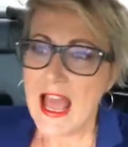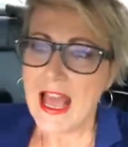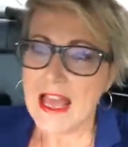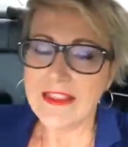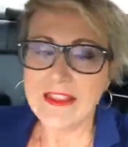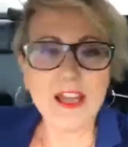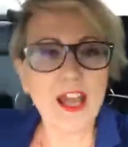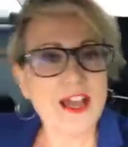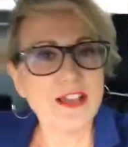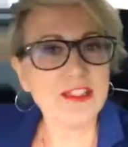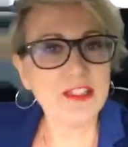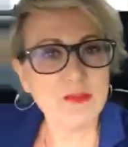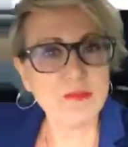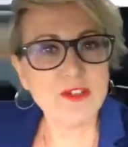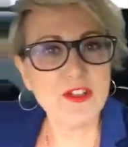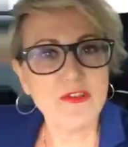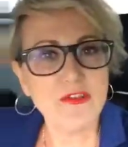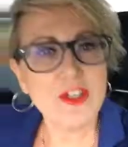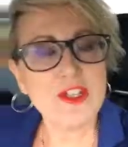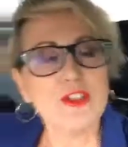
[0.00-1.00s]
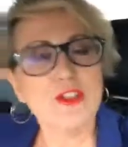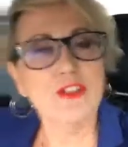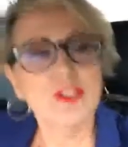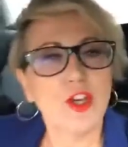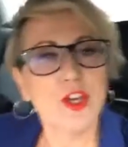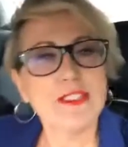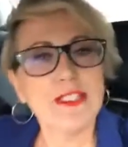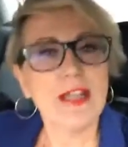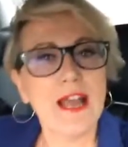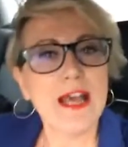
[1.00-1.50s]
The customs official
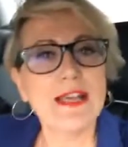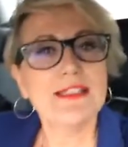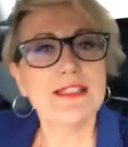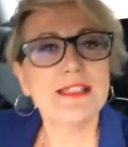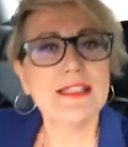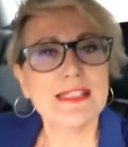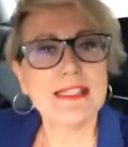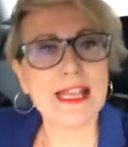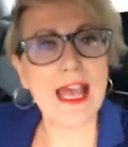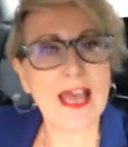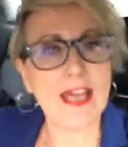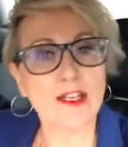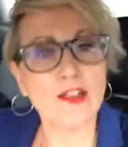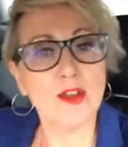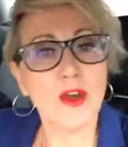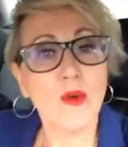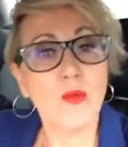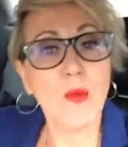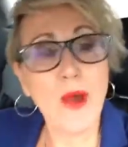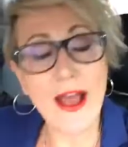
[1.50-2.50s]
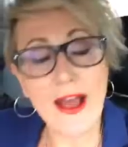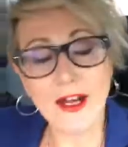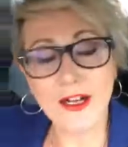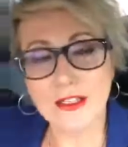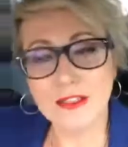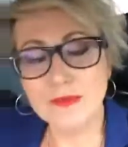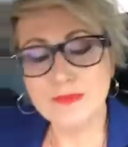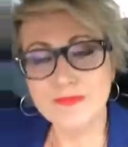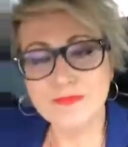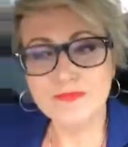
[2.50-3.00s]
looked at us and said,
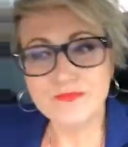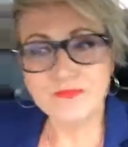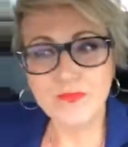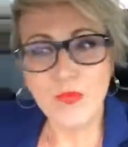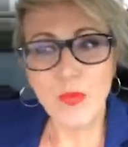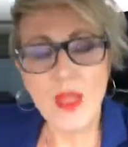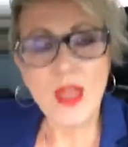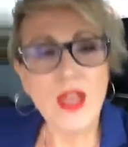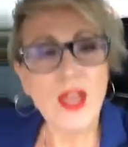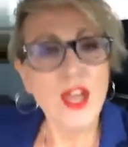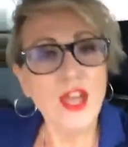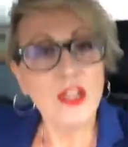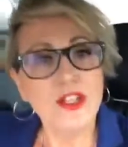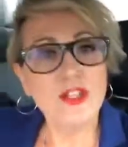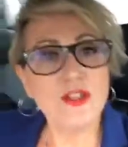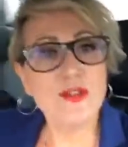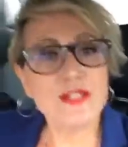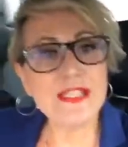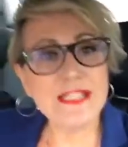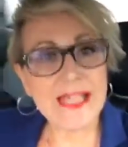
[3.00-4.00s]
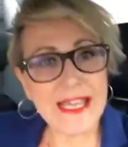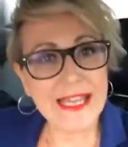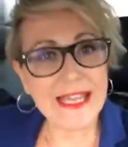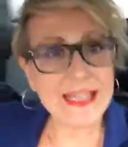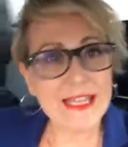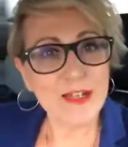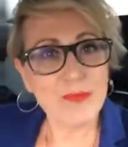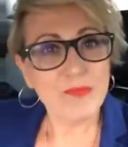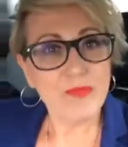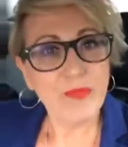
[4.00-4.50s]
well, you
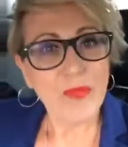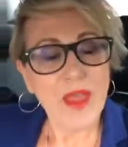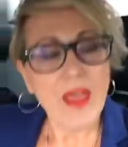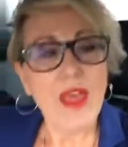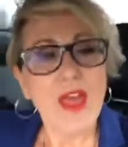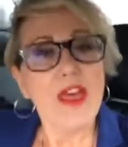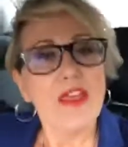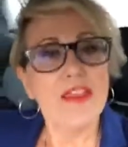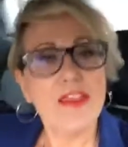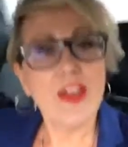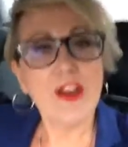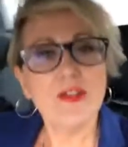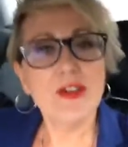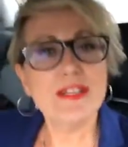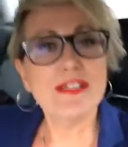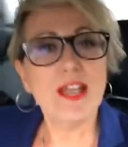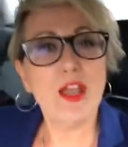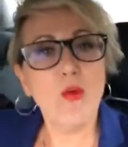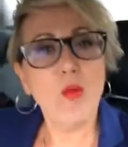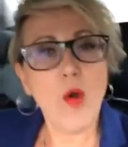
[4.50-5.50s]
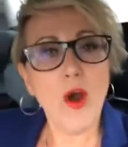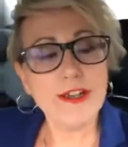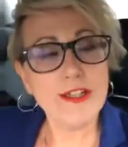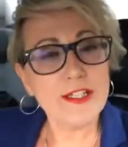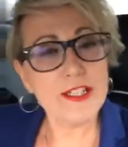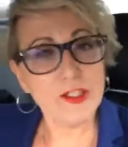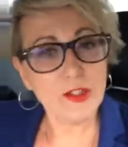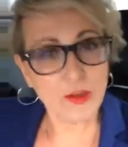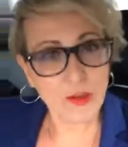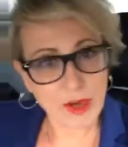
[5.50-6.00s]
see, there is a
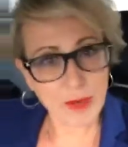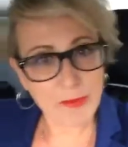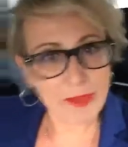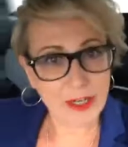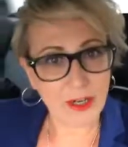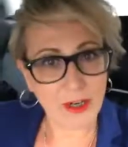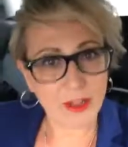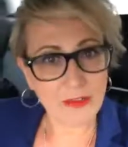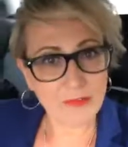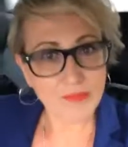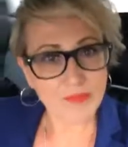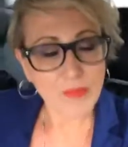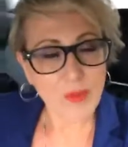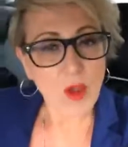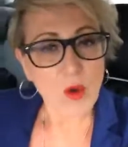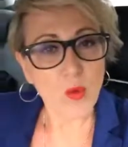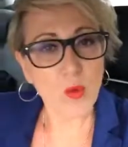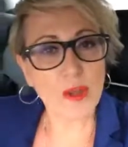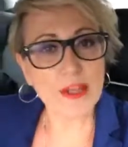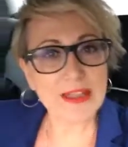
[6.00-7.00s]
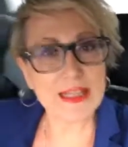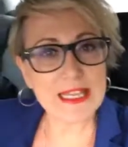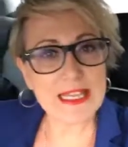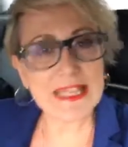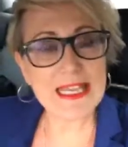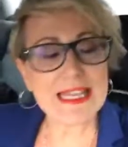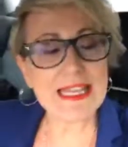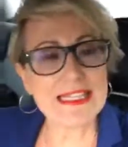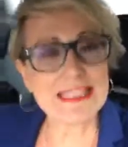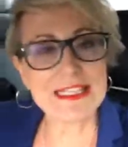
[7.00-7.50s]
wanted criminal with
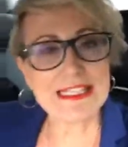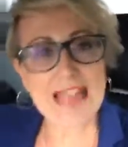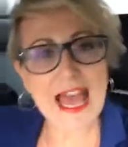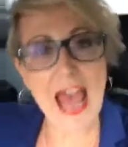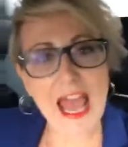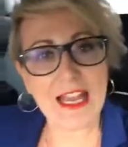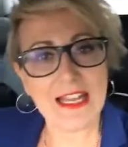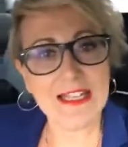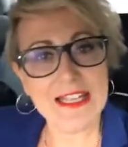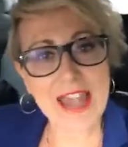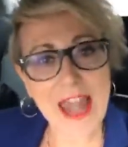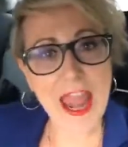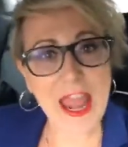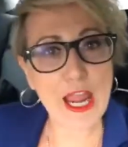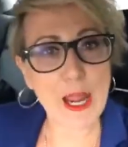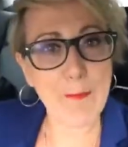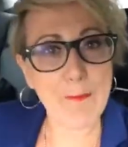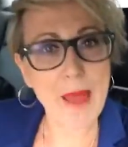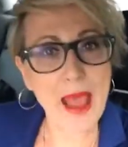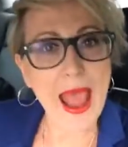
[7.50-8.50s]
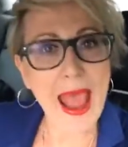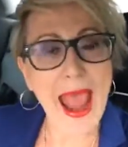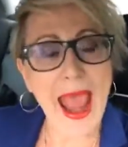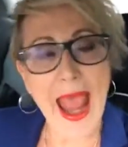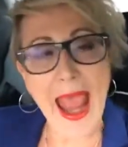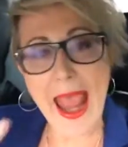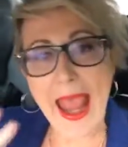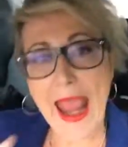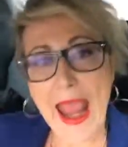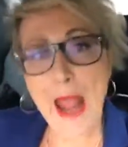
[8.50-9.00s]
the exact name
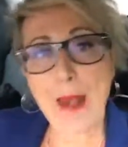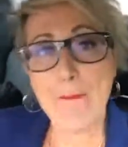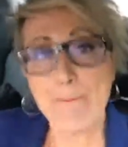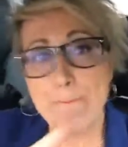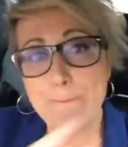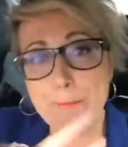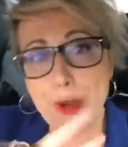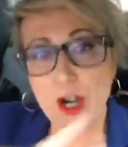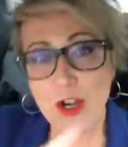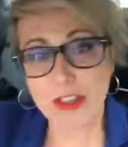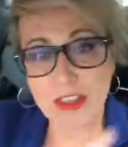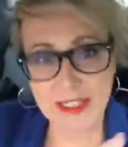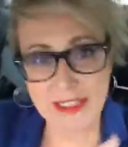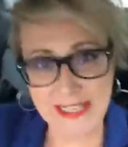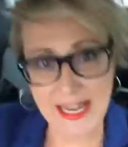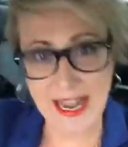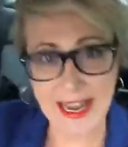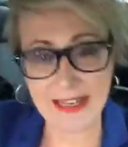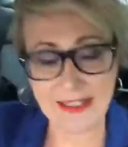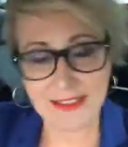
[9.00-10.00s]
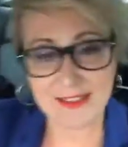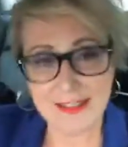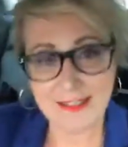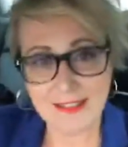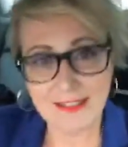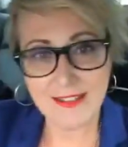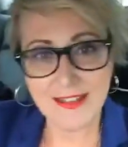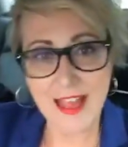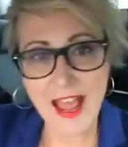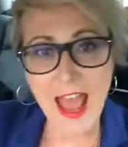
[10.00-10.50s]
and birth date
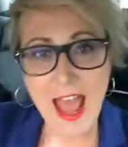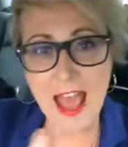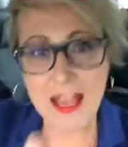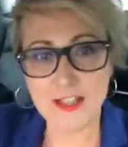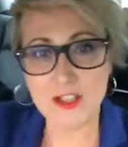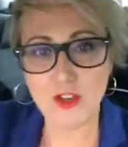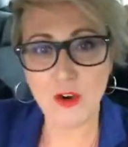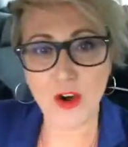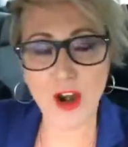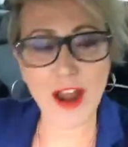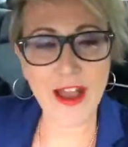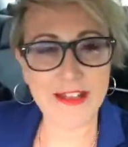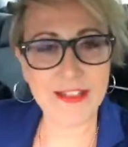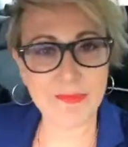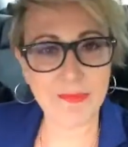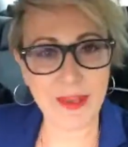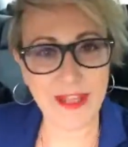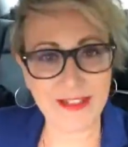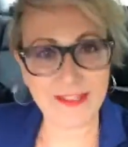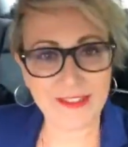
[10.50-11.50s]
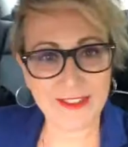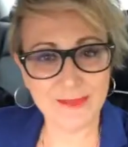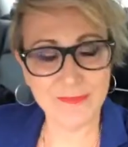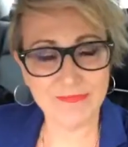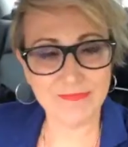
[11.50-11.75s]
as your husband.